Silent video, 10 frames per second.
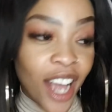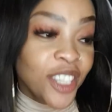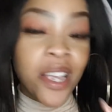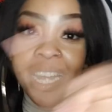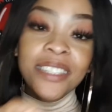
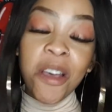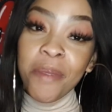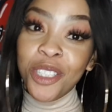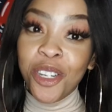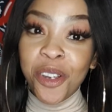So there's so
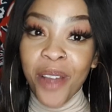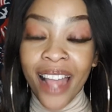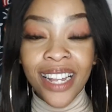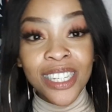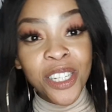much to do
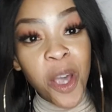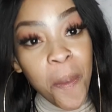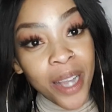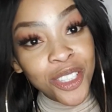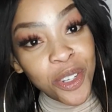and there's so
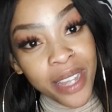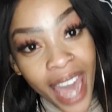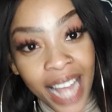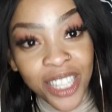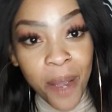much to
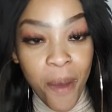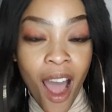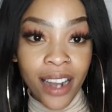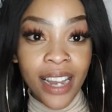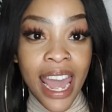catch up
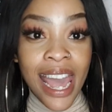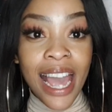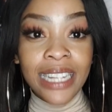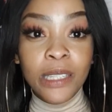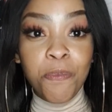on.
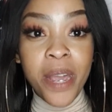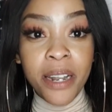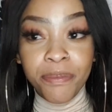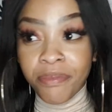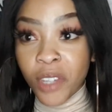It's
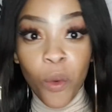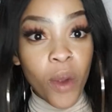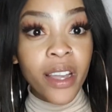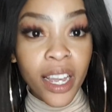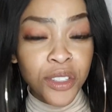been
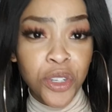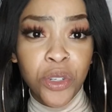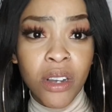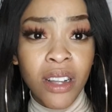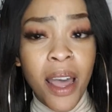work as
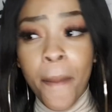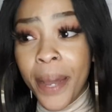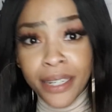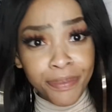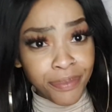usual,
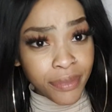but